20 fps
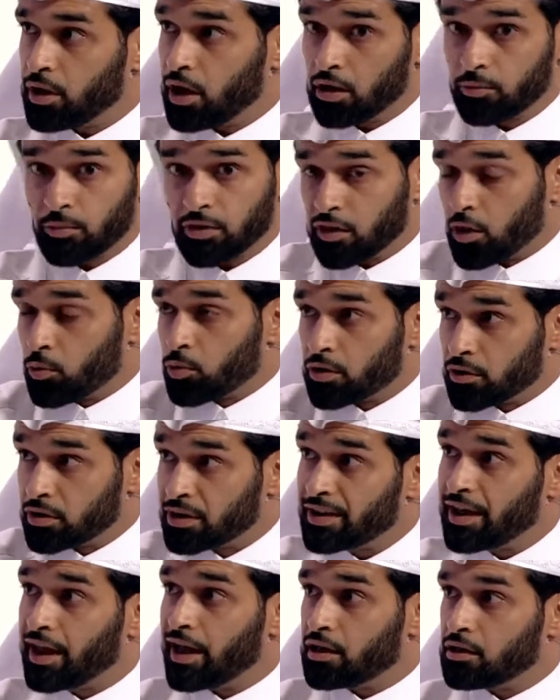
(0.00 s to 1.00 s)
element, that we're in
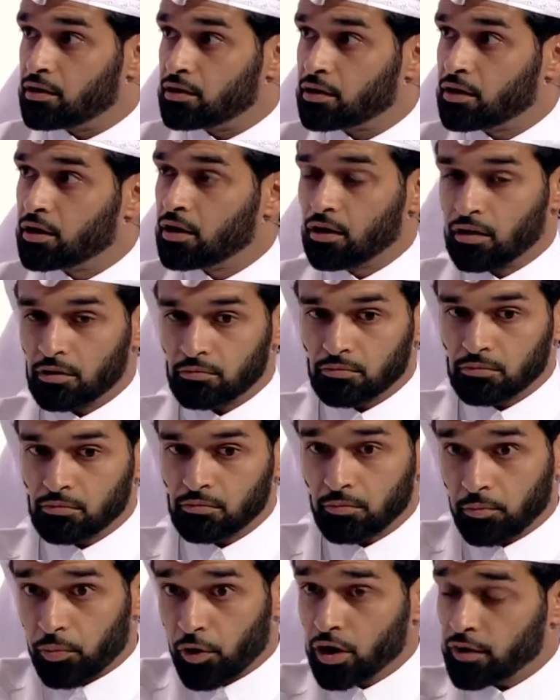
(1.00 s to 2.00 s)
the end
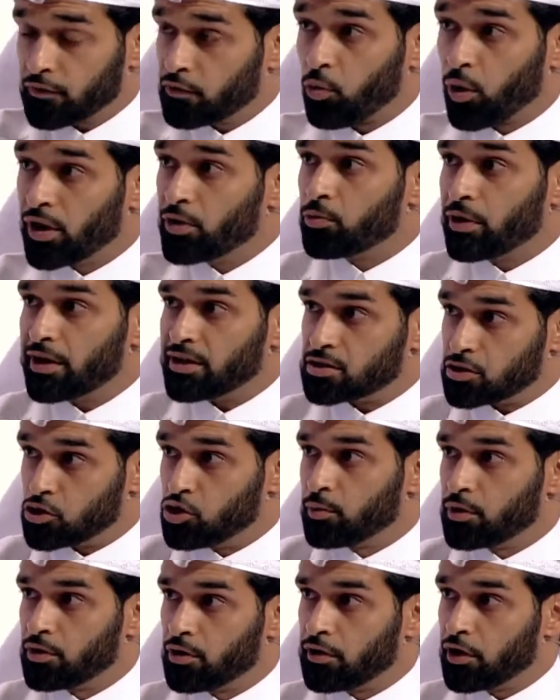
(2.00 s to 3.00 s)
part of one race,
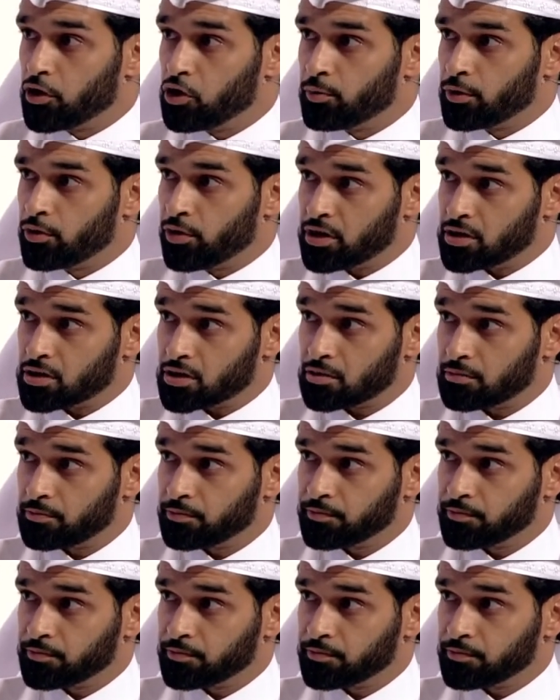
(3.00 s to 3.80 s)
the human race.